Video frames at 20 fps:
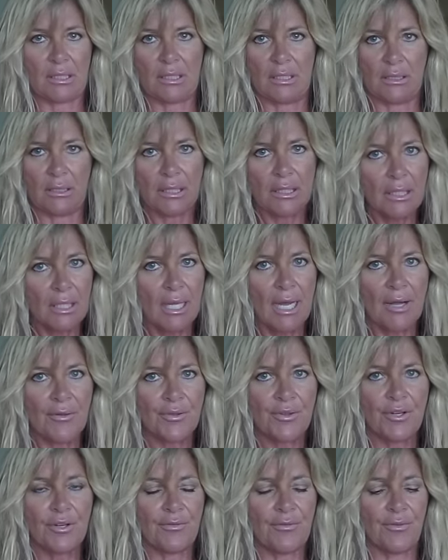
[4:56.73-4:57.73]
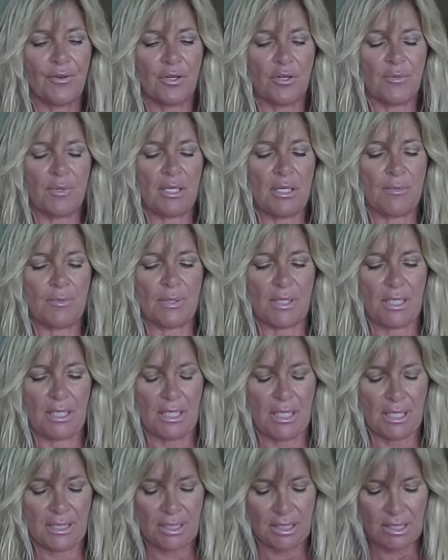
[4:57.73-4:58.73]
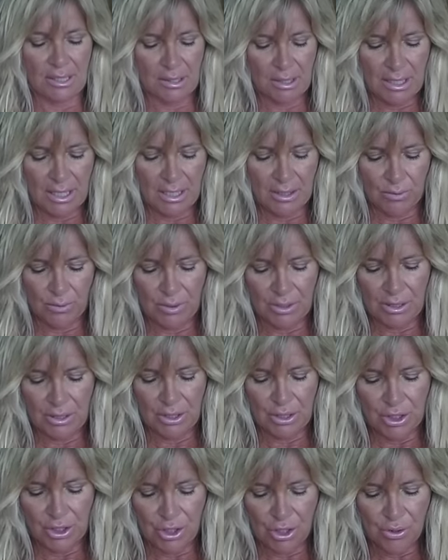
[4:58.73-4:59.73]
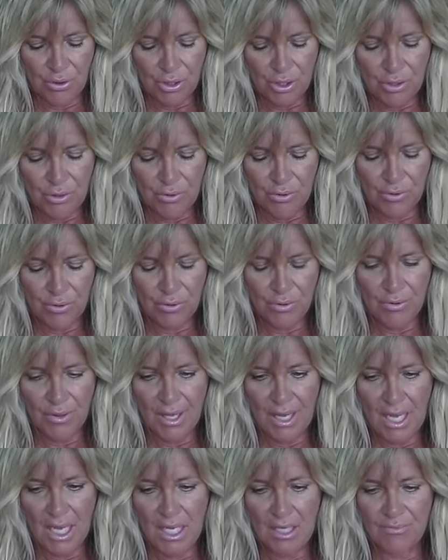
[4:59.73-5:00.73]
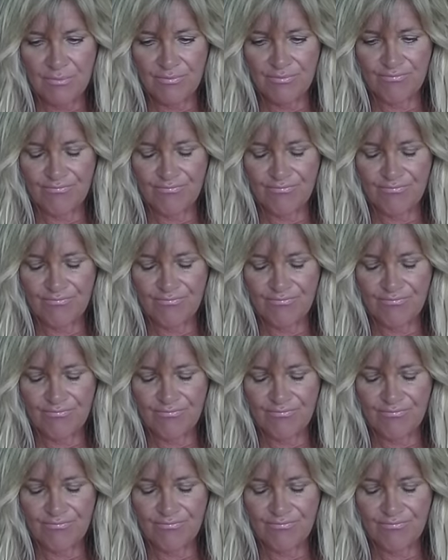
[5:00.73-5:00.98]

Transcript: a little out there for me, but I just kind of wanted to show you that.